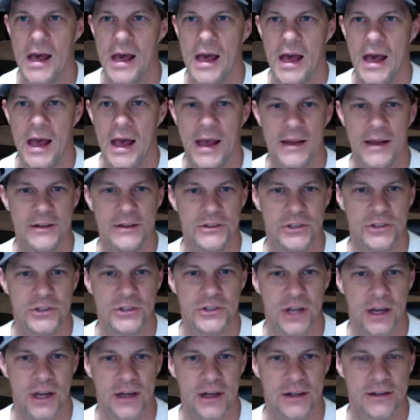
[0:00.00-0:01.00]
Hey,
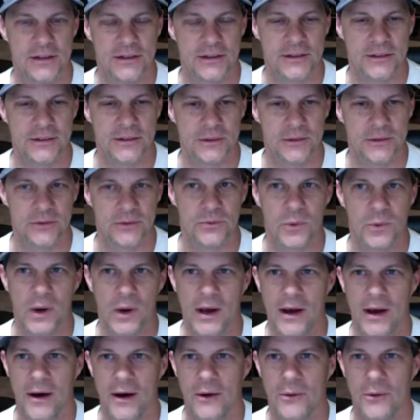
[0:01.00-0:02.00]
Shayna.
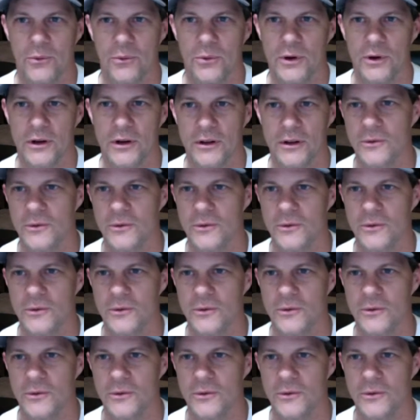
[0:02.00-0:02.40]
Wow, what a,